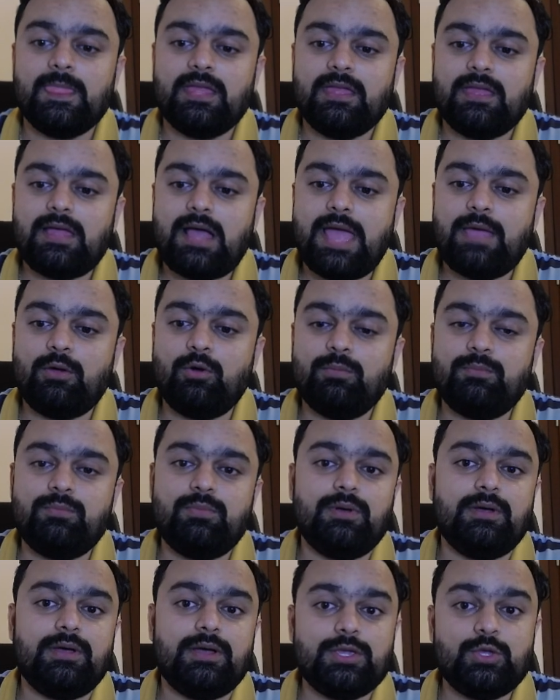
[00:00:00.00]
I hope
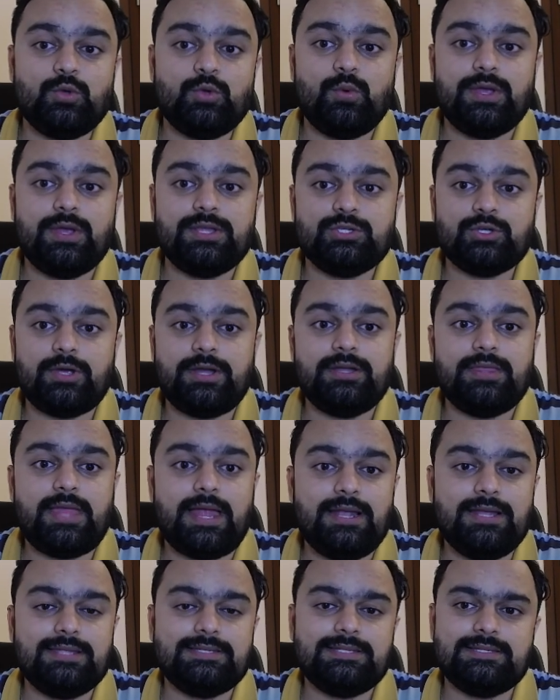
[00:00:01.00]
you enjoyed the
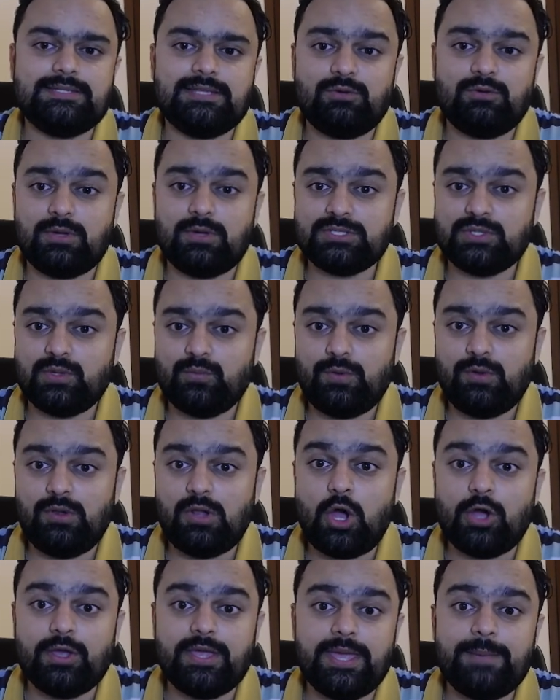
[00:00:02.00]
analysis. It was a very
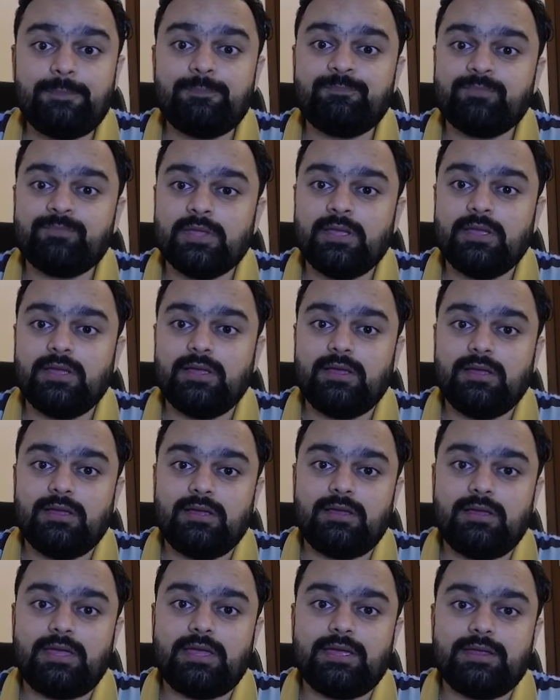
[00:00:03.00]
long game,
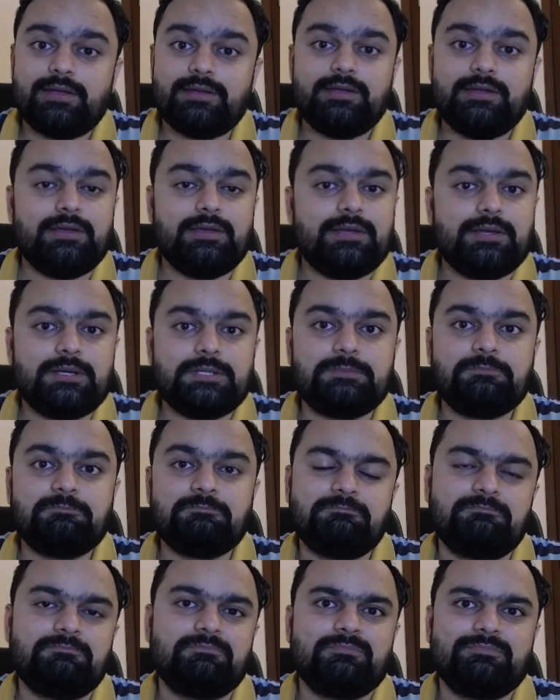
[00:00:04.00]
and
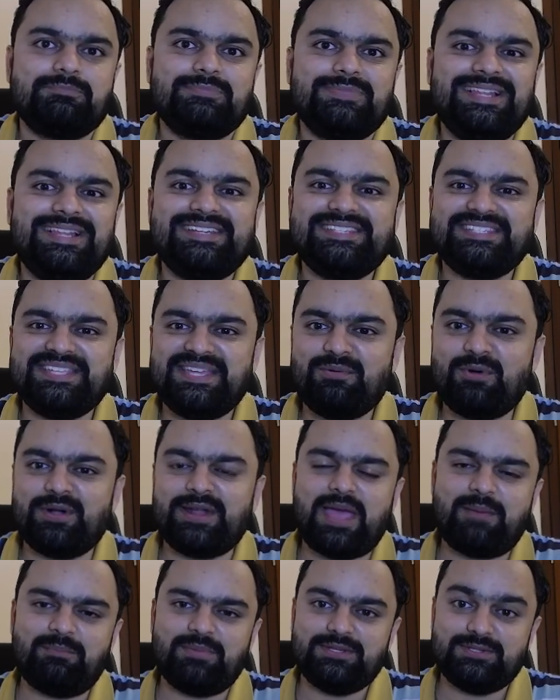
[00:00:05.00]
let's see what
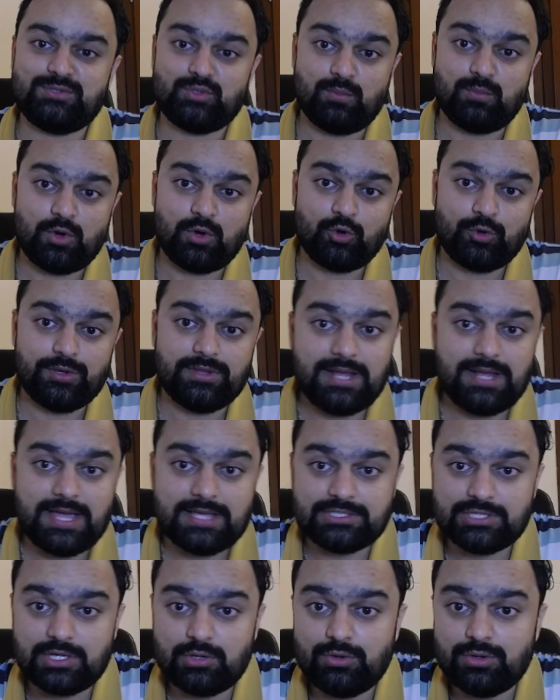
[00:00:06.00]
happens tomorrow in the
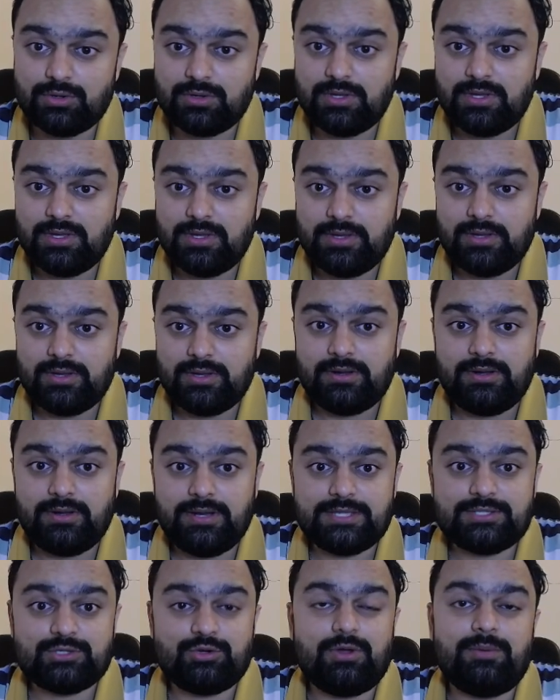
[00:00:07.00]
last round.
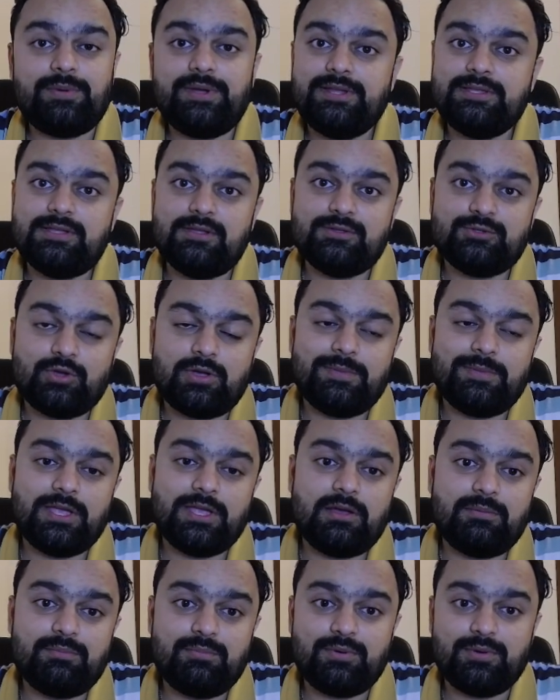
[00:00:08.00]
Next tournament is also coming
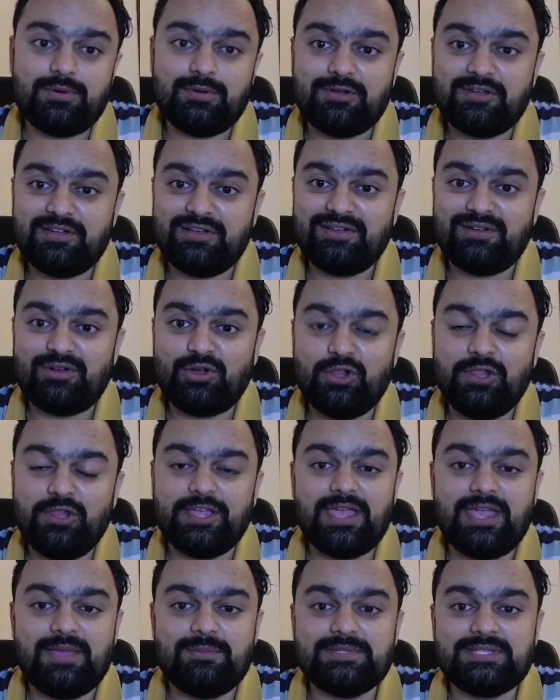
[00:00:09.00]
up. All the
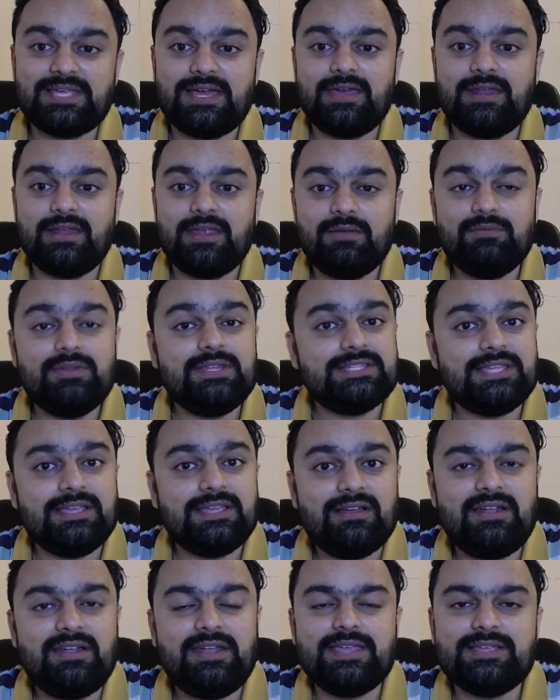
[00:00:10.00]
games are every
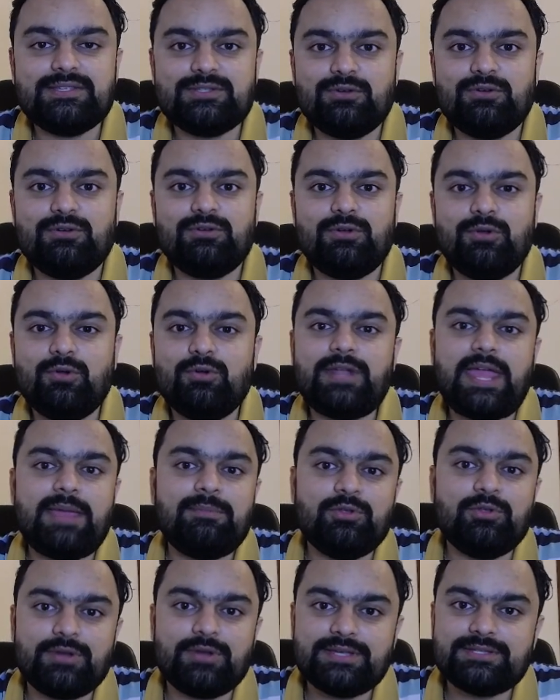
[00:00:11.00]
single day, so no
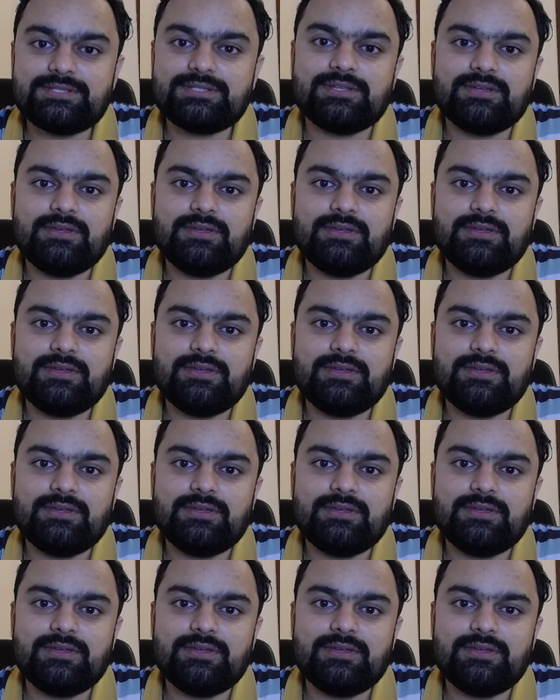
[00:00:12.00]
time to rest.